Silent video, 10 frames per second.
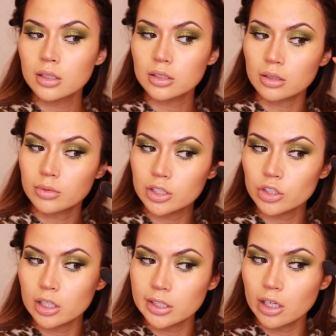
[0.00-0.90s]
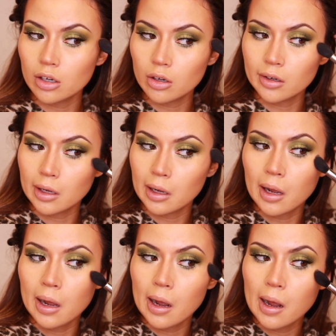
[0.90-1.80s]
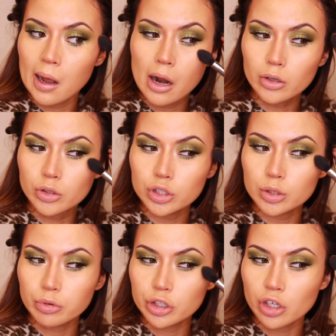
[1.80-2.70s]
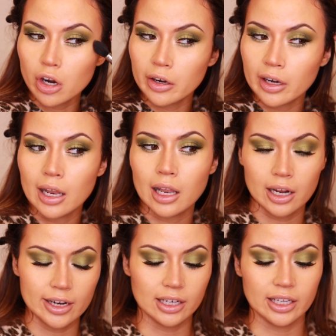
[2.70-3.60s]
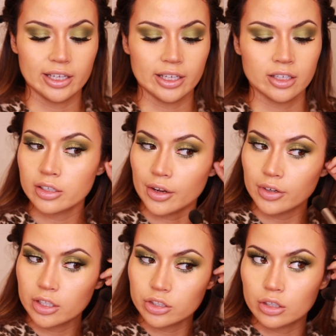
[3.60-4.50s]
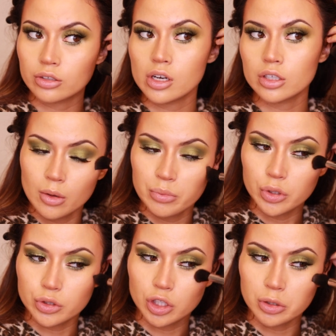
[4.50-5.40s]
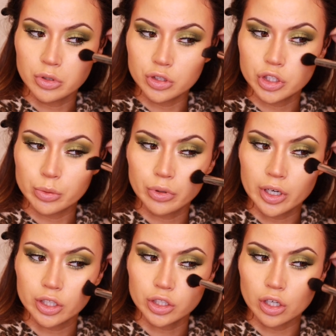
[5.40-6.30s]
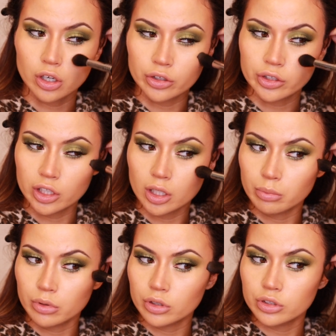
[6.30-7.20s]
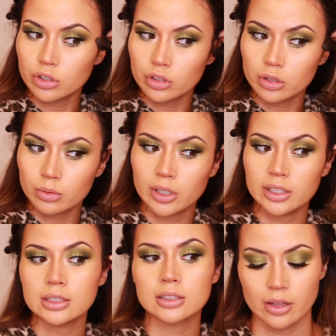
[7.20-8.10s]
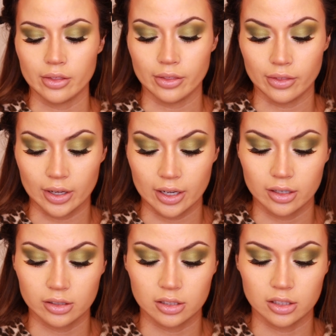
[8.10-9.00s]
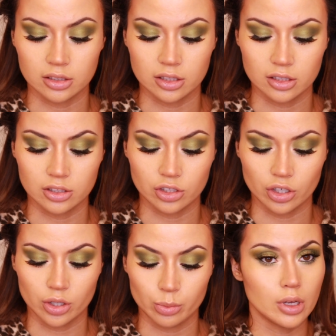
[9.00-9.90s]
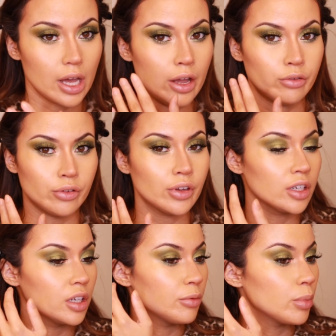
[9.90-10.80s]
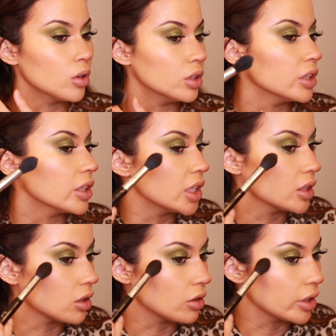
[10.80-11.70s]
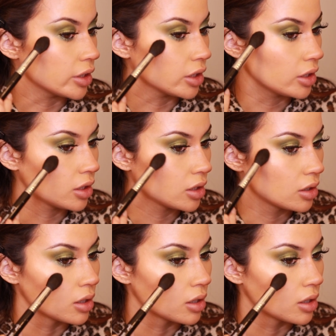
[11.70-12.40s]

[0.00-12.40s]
So I'm literally gonna just brush it on lightly. Definitely don't put too much pressure onto your brush, otherwise that can disturb everything you've put underneath already.